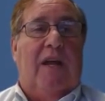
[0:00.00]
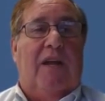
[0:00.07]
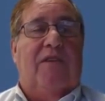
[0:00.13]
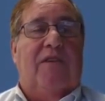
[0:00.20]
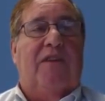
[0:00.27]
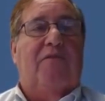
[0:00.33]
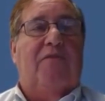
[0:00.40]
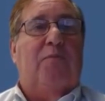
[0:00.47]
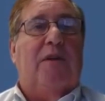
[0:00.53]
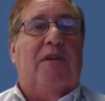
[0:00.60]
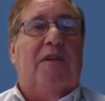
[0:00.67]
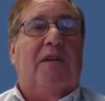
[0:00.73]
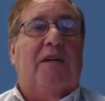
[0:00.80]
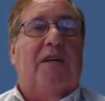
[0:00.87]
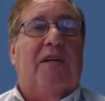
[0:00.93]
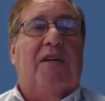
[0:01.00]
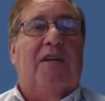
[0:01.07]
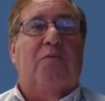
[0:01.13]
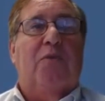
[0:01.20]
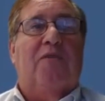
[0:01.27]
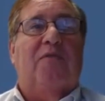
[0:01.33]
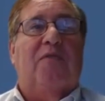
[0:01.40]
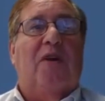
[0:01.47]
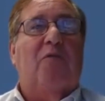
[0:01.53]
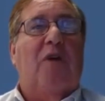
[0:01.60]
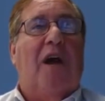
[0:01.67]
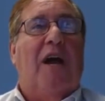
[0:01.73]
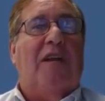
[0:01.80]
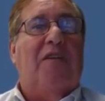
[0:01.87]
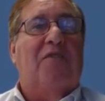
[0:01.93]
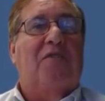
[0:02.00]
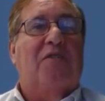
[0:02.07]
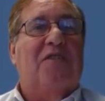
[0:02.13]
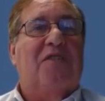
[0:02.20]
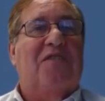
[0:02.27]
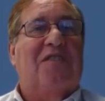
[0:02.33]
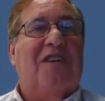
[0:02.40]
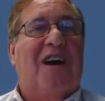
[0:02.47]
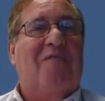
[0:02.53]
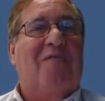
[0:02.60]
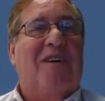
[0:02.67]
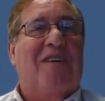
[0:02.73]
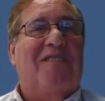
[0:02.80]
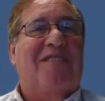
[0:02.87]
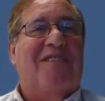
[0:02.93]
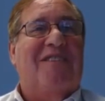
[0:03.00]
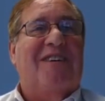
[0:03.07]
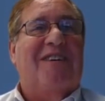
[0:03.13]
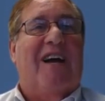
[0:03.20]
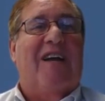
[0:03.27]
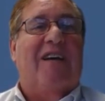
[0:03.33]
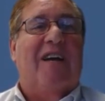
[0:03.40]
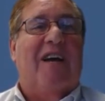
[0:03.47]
it's been a fun ride this time. Basically,